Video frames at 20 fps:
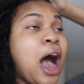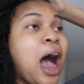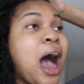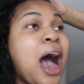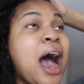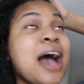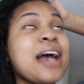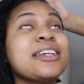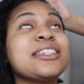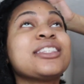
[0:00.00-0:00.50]

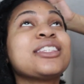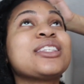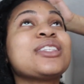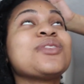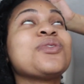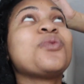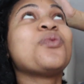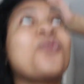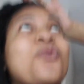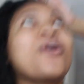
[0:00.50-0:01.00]
I
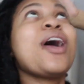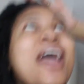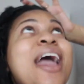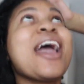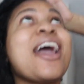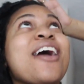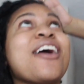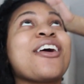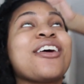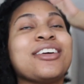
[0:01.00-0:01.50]

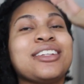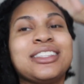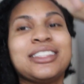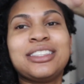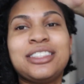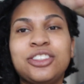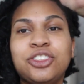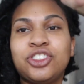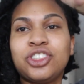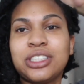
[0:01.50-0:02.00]
swear
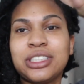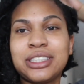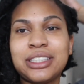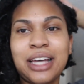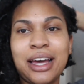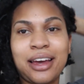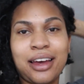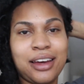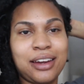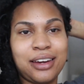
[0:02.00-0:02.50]
this is just
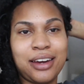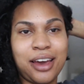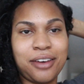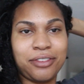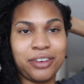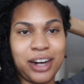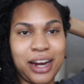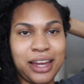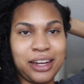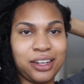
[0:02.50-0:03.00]
like a
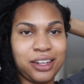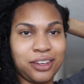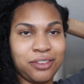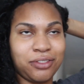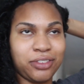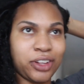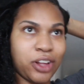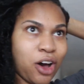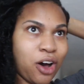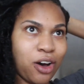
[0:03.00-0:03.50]

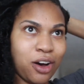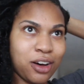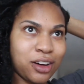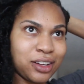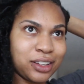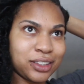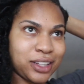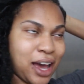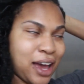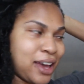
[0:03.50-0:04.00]
never-ending
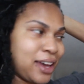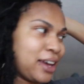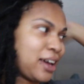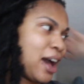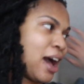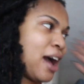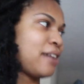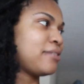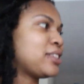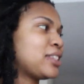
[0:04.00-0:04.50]
vlog. Like,
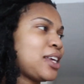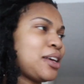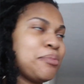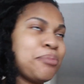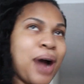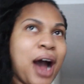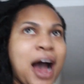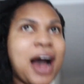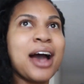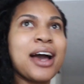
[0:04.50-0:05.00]
I've said
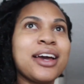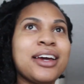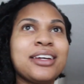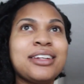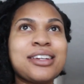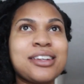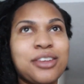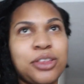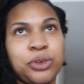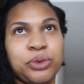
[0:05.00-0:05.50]

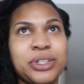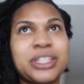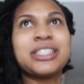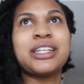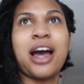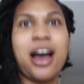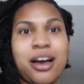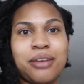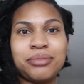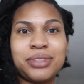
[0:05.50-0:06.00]
bye three
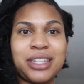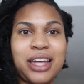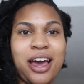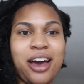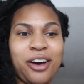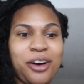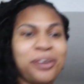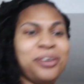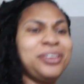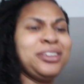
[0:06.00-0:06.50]
times
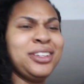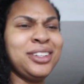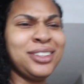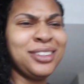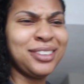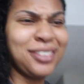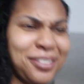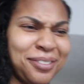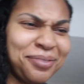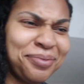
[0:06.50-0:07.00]
now.
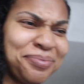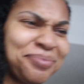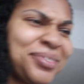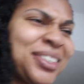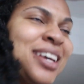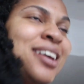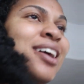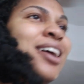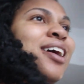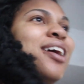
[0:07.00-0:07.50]

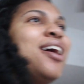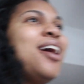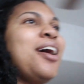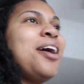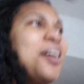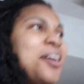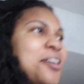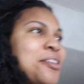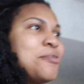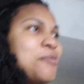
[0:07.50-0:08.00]

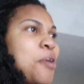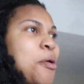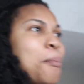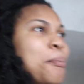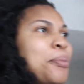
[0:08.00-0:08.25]
Um